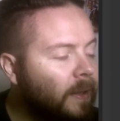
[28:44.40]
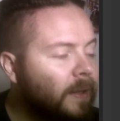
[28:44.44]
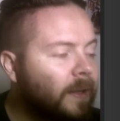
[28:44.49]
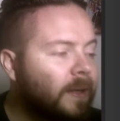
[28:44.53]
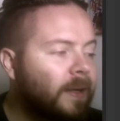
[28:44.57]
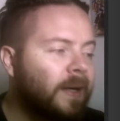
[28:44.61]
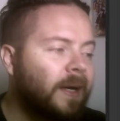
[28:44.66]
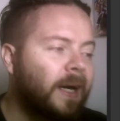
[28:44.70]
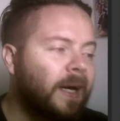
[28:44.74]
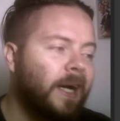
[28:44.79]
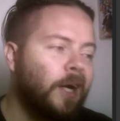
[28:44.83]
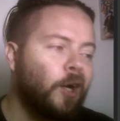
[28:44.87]

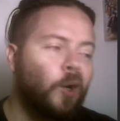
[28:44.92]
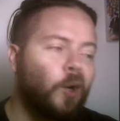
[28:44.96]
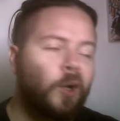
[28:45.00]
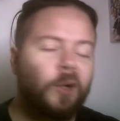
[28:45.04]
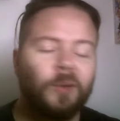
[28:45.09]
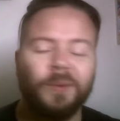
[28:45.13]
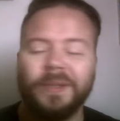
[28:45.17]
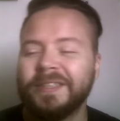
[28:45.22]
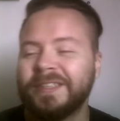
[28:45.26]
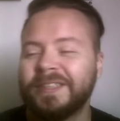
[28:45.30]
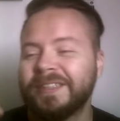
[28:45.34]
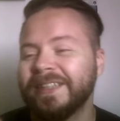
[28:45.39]
I
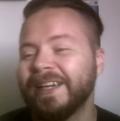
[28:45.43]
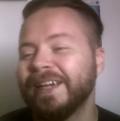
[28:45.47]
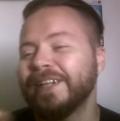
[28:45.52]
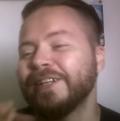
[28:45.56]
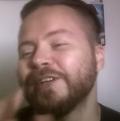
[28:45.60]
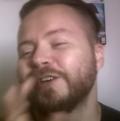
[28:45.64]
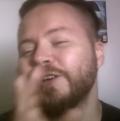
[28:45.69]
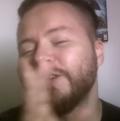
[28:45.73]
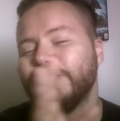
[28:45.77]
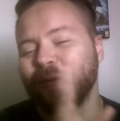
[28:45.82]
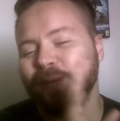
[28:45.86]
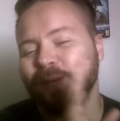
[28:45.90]
always say,
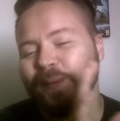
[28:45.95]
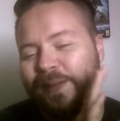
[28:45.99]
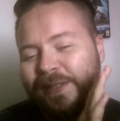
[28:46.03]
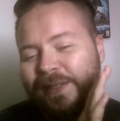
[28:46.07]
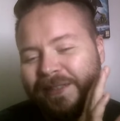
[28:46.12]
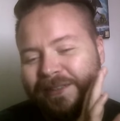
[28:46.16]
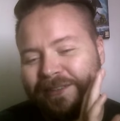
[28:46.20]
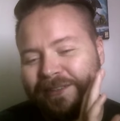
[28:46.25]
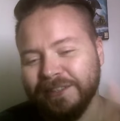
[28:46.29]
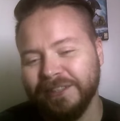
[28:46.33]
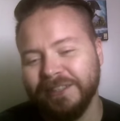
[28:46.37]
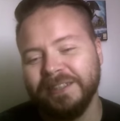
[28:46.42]
you're only
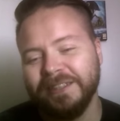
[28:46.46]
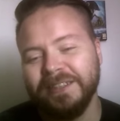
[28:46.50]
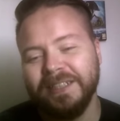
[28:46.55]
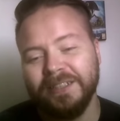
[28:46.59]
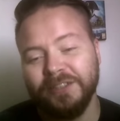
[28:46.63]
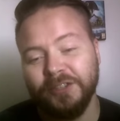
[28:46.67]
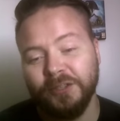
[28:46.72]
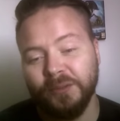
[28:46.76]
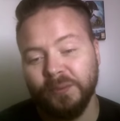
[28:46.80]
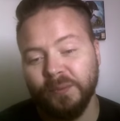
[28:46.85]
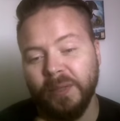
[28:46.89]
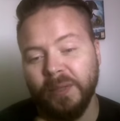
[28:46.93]
as good
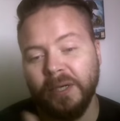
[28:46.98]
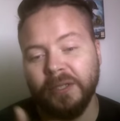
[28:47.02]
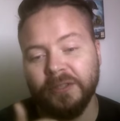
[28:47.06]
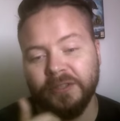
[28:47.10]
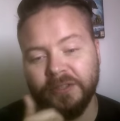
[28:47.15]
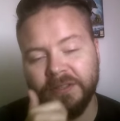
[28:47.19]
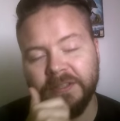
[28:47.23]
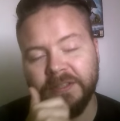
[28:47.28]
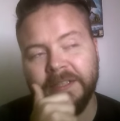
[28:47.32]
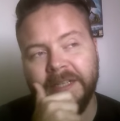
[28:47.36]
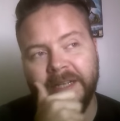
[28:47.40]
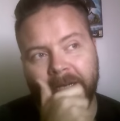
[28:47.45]
as your
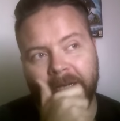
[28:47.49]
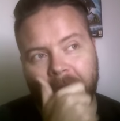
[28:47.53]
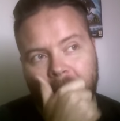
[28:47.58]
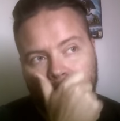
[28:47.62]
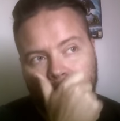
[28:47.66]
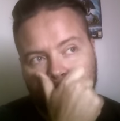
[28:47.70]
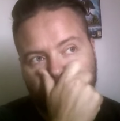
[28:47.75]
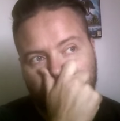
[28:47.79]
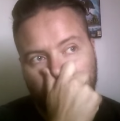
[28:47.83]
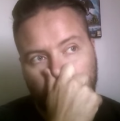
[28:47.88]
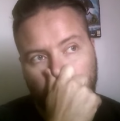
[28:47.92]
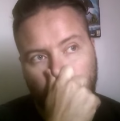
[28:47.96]
worst day,
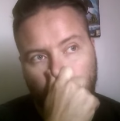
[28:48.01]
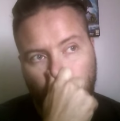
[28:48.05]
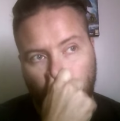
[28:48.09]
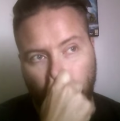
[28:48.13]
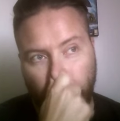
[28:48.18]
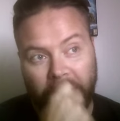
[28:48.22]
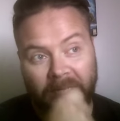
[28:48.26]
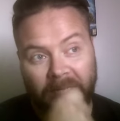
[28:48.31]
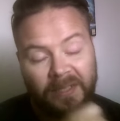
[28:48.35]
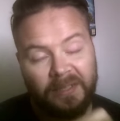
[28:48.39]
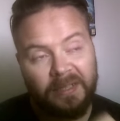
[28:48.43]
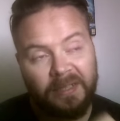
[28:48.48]

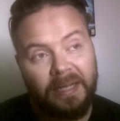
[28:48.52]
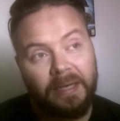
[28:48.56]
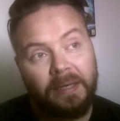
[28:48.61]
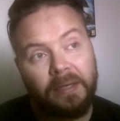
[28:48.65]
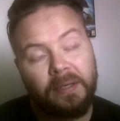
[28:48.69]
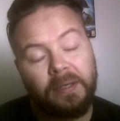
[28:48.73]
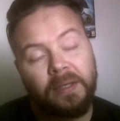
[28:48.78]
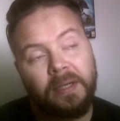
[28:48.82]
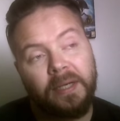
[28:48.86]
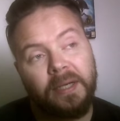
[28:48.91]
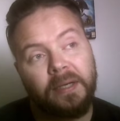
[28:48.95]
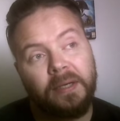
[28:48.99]
right?
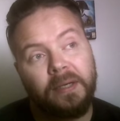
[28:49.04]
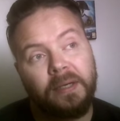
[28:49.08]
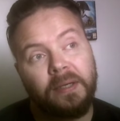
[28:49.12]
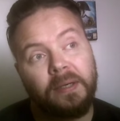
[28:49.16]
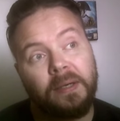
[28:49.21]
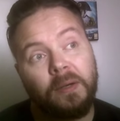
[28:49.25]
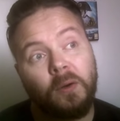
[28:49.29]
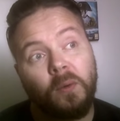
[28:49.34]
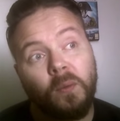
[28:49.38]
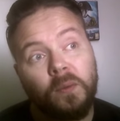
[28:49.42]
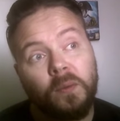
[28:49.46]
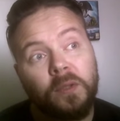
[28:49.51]
And the
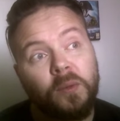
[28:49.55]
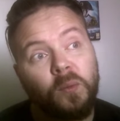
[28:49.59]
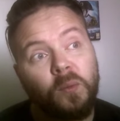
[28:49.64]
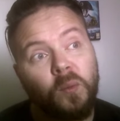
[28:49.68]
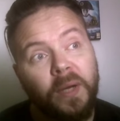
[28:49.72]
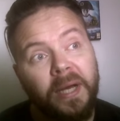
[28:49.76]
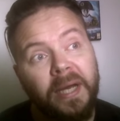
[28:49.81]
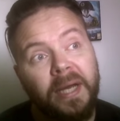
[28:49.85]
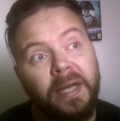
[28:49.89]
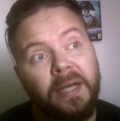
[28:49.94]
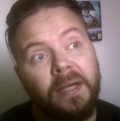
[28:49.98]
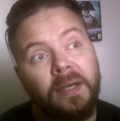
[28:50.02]
only
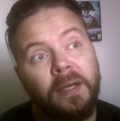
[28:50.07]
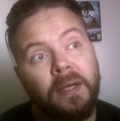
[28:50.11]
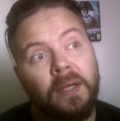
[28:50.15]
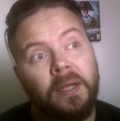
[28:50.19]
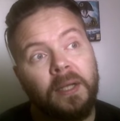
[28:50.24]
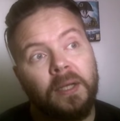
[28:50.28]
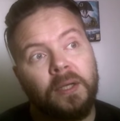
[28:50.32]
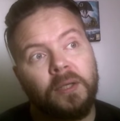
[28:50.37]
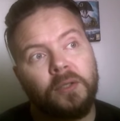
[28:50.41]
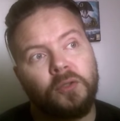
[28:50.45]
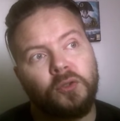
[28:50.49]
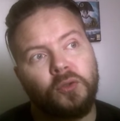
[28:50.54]
way
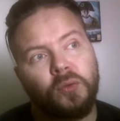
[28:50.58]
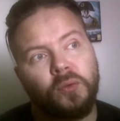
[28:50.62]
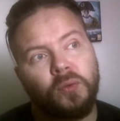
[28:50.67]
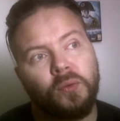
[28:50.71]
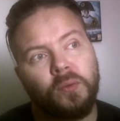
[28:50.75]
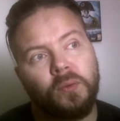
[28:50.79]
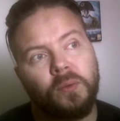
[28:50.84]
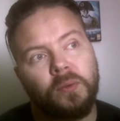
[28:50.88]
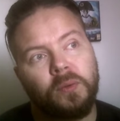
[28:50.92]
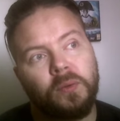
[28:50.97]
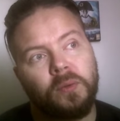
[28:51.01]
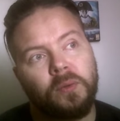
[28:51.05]

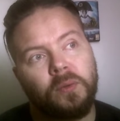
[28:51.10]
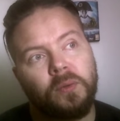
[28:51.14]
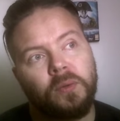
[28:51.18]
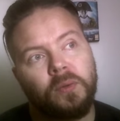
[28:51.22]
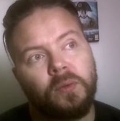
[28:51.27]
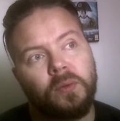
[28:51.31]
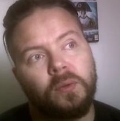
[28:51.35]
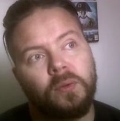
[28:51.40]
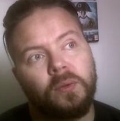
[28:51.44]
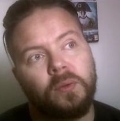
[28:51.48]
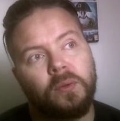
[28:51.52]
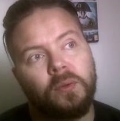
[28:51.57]
to
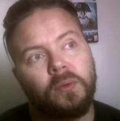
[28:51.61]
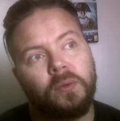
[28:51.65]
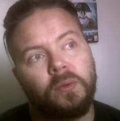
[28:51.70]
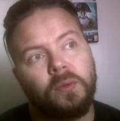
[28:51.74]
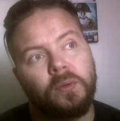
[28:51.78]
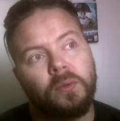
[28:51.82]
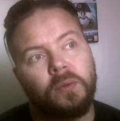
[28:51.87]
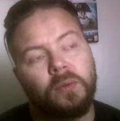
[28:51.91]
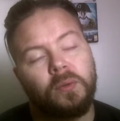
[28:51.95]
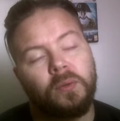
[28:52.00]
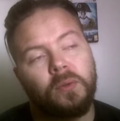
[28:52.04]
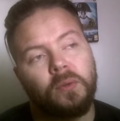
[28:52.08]

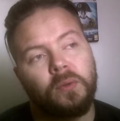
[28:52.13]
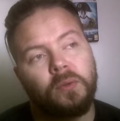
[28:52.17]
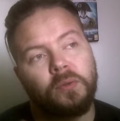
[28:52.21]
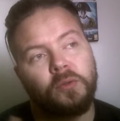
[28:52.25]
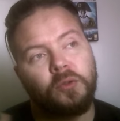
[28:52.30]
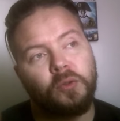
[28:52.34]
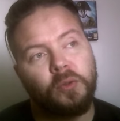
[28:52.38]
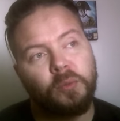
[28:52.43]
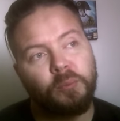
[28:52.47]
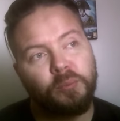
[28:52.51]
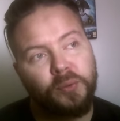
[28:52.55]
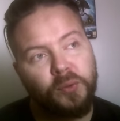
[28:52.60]

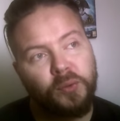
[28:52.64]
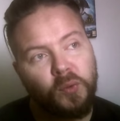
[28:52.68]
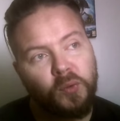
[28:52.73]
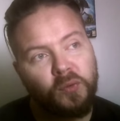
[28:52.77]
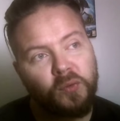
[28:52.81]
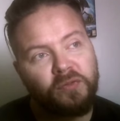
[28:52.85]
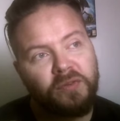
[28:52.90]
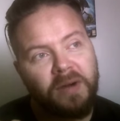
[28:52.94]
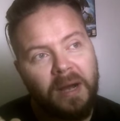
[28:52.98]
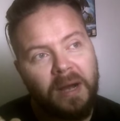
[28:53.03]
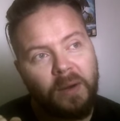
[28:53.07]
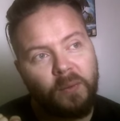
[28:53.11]

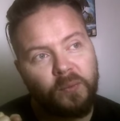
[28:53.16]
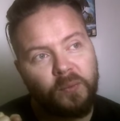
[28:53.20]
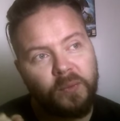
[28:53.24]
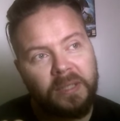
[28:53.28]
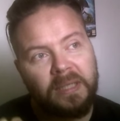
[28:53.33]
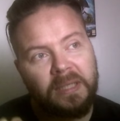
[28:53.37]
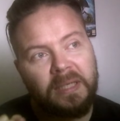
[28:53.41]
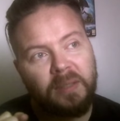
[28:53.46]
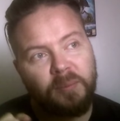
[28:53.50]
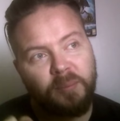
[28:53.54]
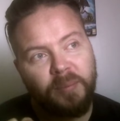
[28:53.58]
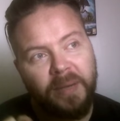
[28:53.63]
improve how
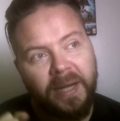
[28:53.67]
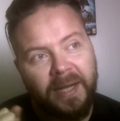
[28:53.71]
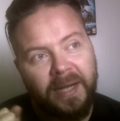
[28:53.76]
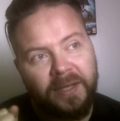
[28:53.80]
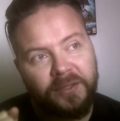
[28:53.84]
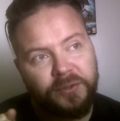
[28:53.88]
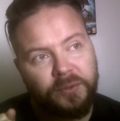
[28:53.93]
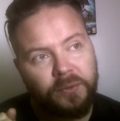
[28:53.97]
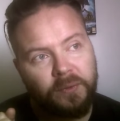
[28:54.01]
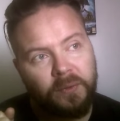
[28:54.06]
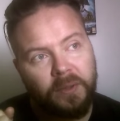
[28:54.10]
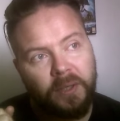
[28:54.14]
really
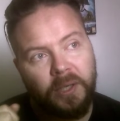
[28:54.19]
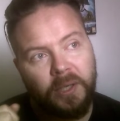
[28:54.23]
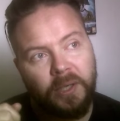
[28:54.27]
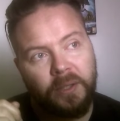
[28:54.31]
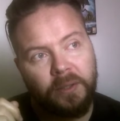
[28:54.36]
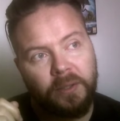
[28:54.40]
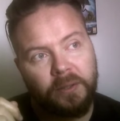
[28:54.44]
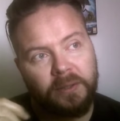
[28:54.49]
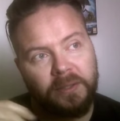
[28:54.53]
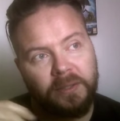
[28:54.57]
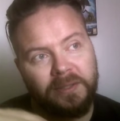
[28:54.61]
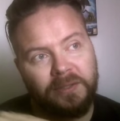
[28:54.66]
bad you are
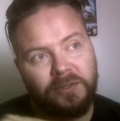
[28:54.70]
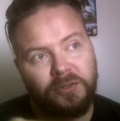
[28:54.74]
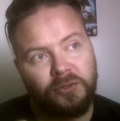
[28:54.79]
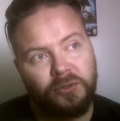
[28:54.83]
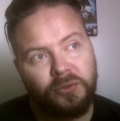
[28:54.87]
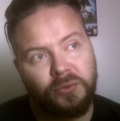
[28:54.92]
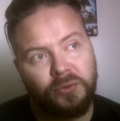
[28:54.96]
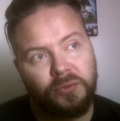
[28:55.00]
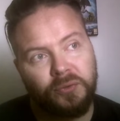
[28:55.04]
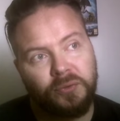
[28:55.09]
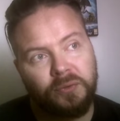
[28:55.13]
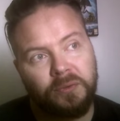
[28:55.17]
is
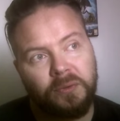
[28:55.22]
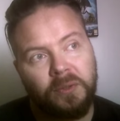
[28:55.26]
to